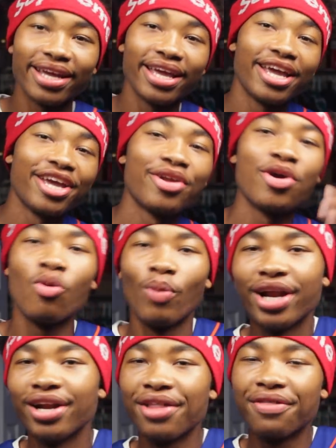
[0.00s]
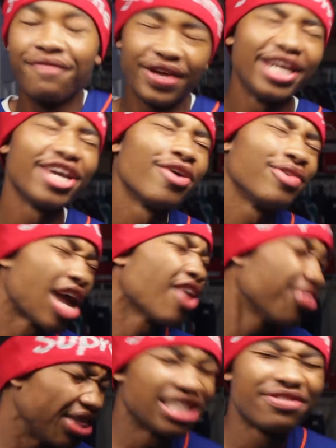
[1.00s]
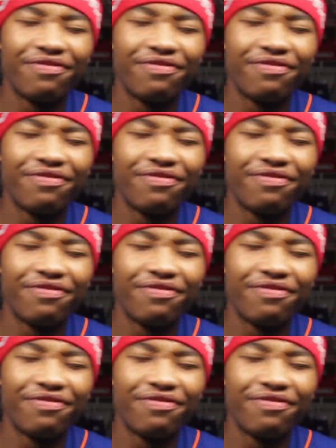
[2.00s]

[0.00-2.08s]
again with another video. Now, this